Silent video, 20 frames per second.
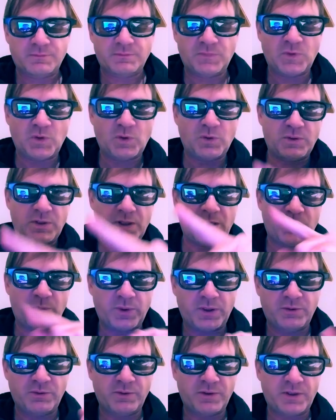go that way,
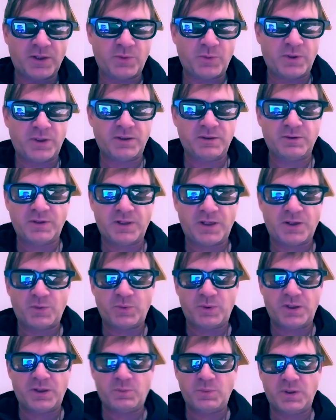go that way, go that
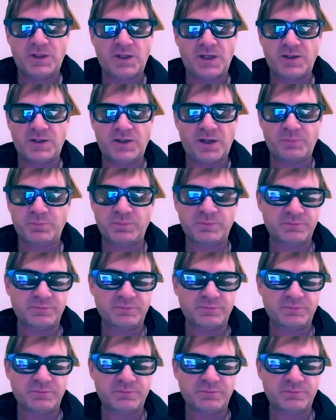way. And we'd end up